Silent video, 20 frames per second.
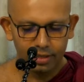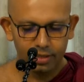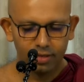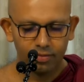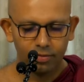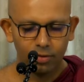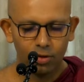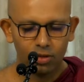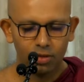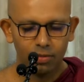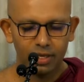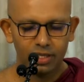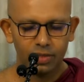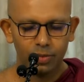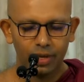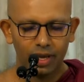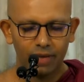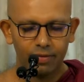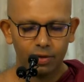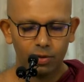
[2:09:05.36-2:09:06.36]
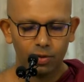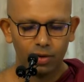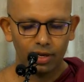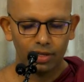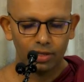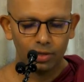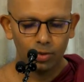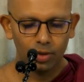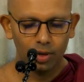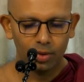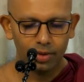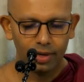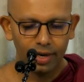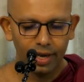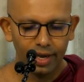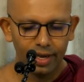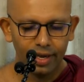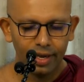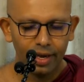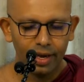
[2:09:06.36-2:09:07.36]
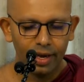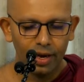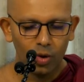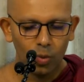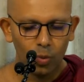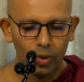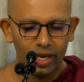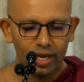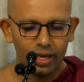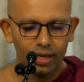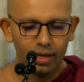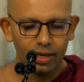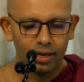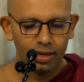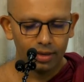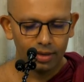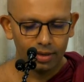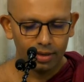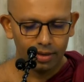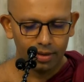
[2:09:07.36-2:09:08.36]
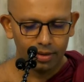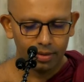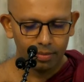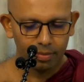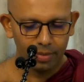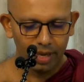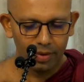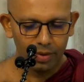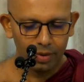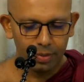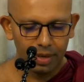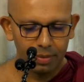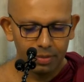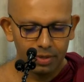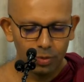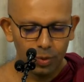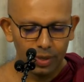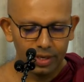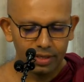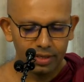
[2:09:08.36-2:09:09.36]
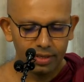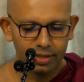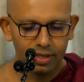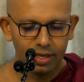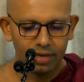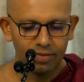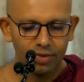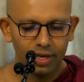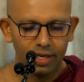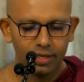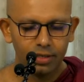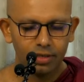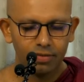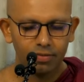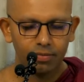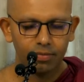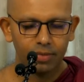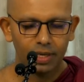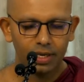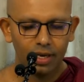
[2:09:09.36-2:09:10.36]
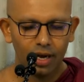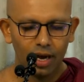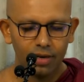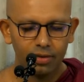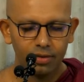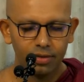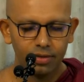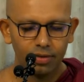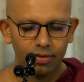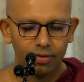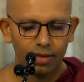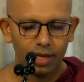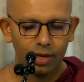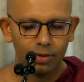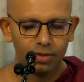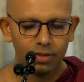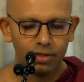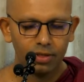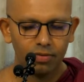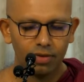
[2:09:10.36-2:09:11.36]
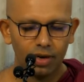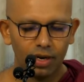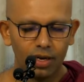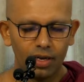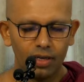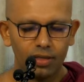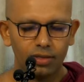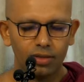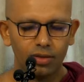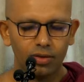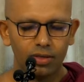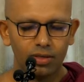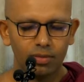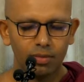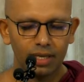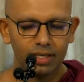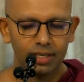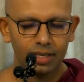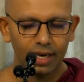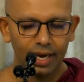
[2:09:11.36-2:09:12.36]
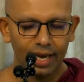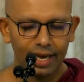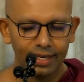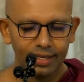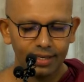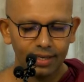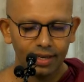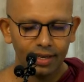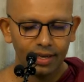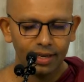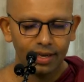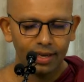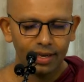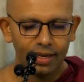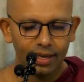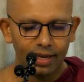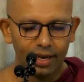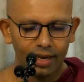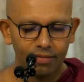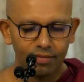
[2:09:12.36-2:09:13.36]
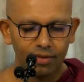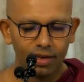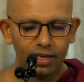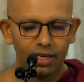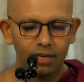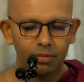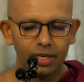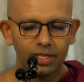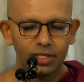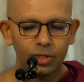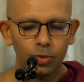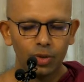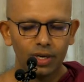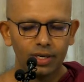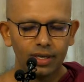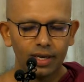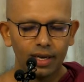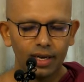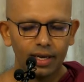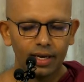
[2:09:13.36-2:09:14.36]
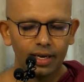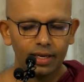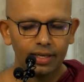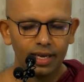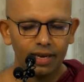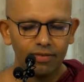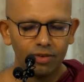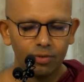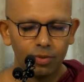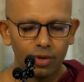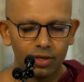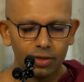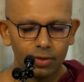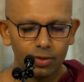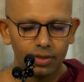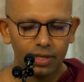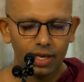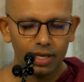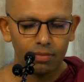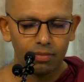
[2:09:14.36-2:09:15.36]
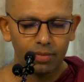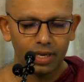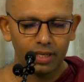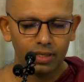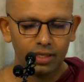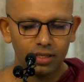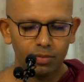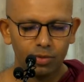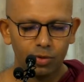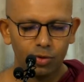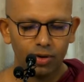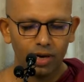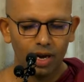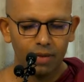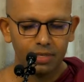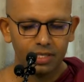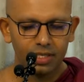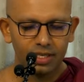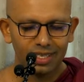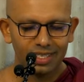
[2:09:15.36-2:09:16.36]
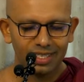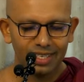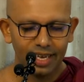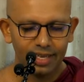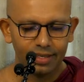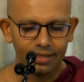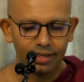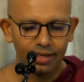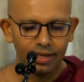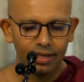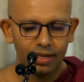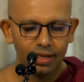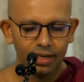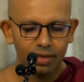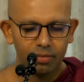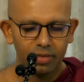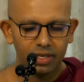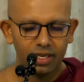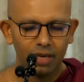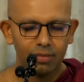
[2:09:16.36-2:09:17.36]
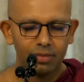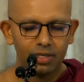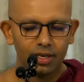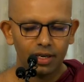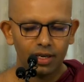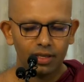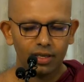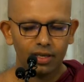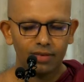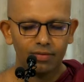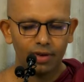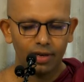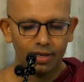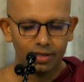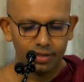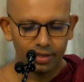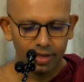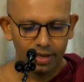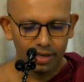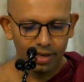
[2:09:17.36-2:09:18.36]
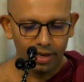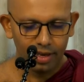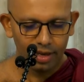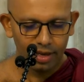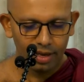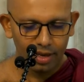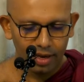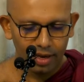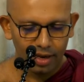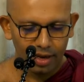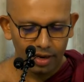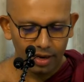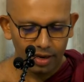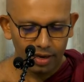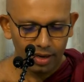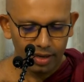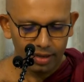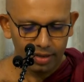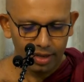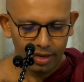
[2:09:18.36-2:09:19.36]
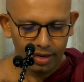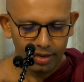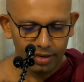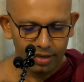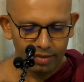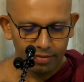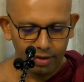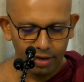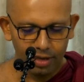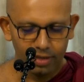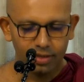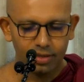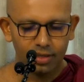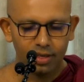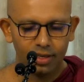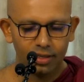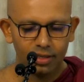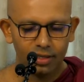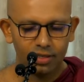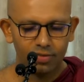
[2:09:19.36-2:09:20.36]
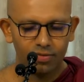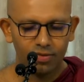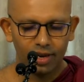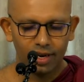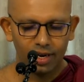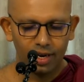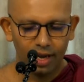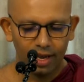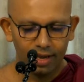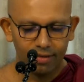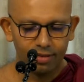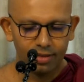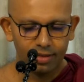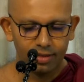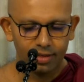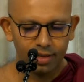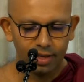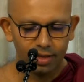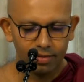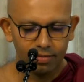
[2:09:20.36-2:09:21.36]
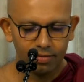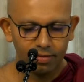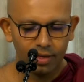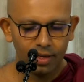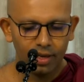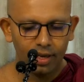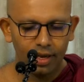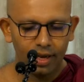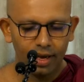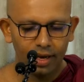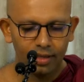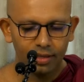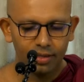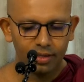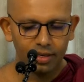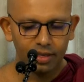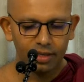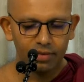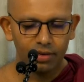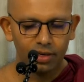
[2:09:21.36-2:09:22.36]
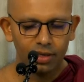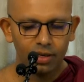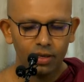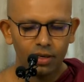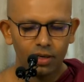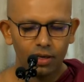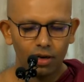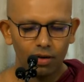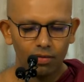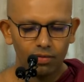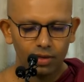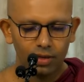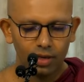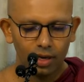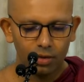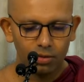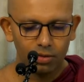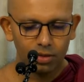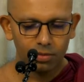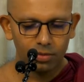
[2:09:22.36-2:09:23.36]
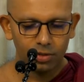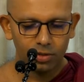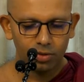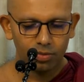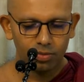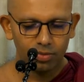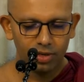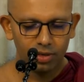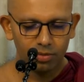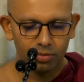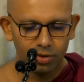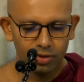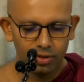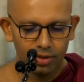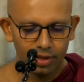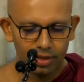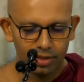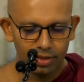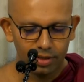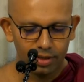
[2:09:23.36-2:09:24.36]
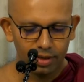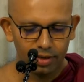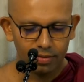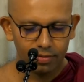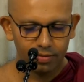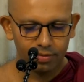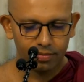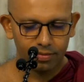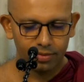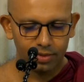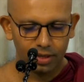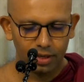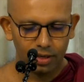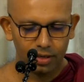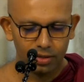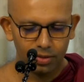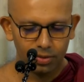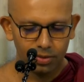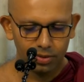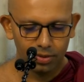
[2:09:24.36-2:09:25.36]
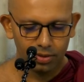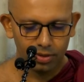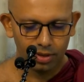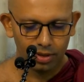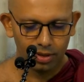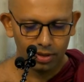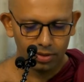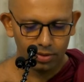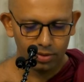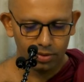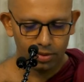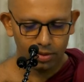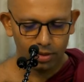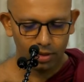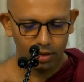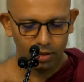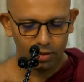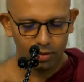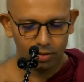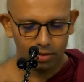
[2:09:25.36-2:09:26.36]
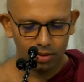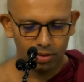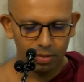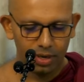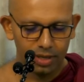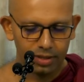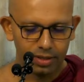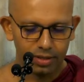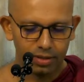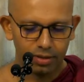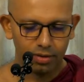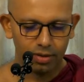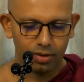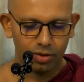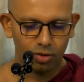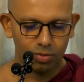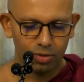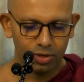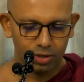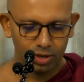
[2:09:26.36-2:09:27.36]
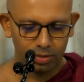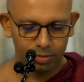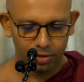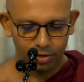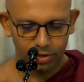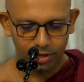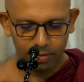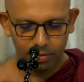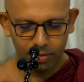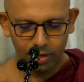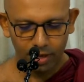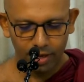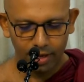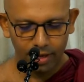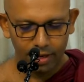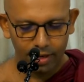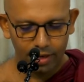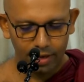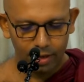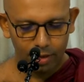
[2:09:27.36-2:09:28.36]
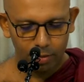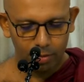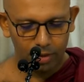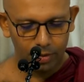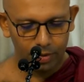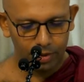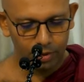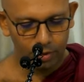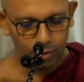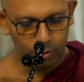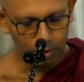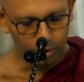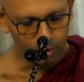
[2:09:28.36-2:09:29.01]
of all the merits we have acquired throughout the day, we may be able to witness the advent of many hundreds of thousands of Arahants on this blessed land. And finally, may you and I and everyone who's helped make this program a success become a Arahant Mahanse, an Arahant Theranin Mahanse in this very life itself and in the era of the Gautama Supreme Buddha itself. Sadhu, sadhu, sadhu. The blessings of the Noble Triple Gem be with you